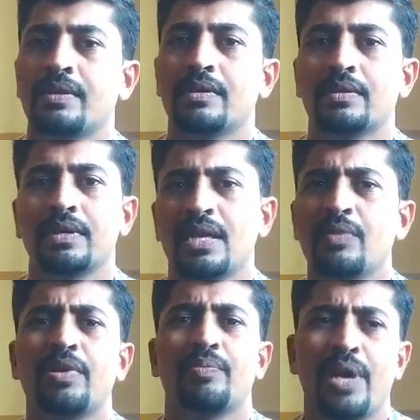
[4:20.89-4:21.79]

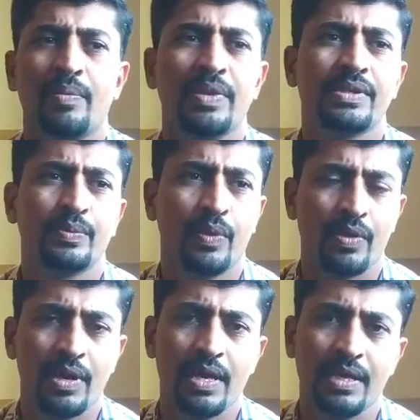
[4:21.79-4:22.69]
Any one families,
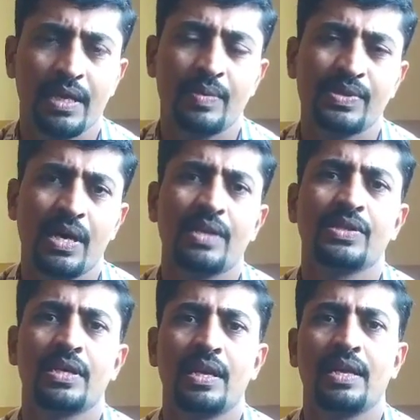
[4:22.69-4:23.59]
floral diagrams
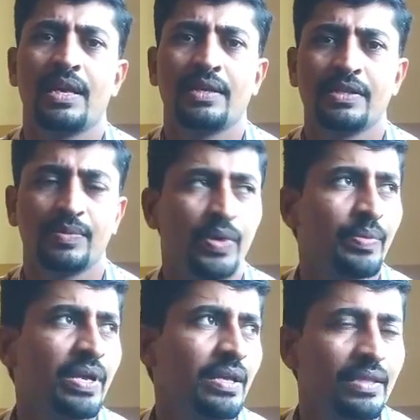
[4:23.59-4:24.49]
or general characters
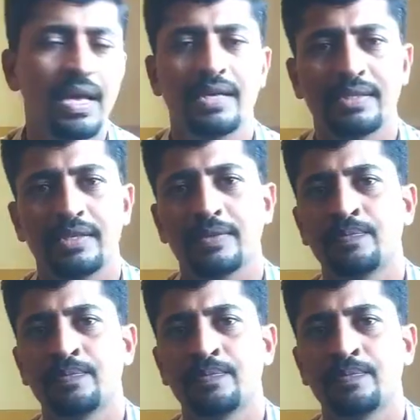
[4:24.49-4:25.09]
maybe they ask.